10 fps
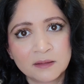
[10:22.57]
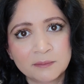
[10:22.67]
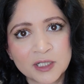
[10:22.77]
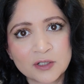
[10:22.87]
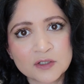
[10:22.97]

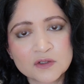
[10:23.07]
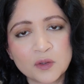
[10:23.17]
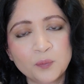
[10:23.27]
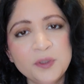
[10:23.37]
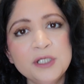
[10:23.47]
because
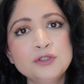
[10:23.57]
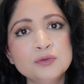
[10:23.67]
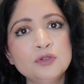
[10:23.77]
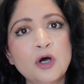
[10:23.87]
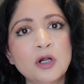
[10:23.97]
we
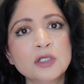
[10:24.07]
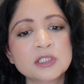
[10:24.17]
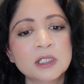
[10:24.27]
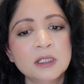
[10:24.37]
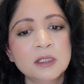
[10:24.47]

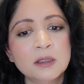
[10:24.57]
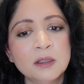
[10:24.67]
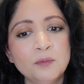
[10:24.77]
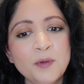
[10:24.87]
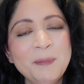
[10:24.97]

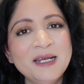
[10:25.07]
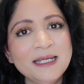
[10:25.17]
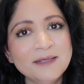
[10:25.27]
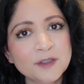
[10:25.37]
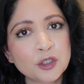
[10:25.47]

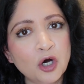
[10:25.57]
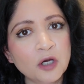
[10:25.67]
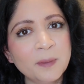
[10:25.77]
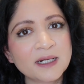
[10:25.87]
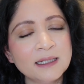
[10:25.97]
believe in
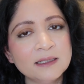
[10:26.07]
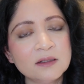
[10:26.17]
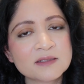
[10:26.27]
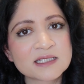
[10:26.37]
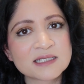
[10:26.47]
God, but in
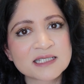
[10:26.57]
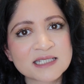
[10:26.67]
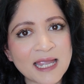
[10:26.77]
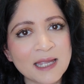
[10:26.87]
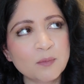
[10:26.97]
it's the
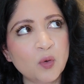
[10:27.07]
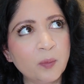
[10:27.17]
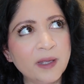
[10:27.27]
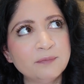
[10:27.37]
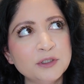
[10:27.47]
same
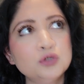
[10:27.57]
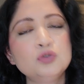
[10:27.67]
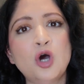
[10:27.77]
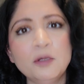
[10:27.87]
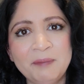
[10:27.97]
way we do
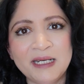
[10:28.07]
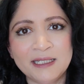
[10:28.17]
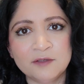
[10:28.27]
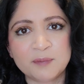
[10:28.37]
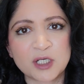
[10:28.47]
not
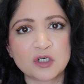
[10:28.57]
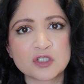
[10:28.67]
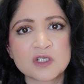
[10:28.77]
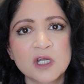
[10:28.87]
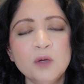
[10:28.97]
believe
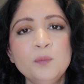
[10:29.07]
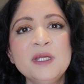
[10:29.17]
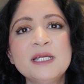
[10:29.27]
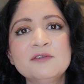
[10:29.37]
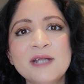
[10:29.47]
because
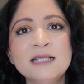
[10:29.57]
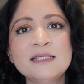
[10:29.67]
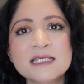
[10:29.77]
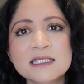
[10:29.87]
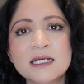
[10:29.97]
we create
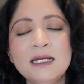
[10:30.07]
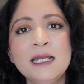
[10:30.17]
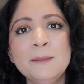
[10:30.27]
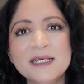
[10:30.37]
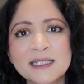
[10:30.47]
these
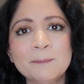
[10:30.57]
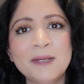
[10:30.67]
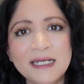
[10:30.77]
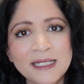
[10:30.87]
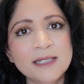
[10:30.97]
limiting
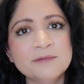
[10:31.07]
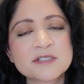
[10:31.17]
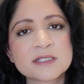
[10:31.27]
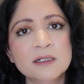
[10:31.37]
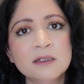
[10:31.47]

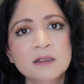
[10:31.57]
beliefs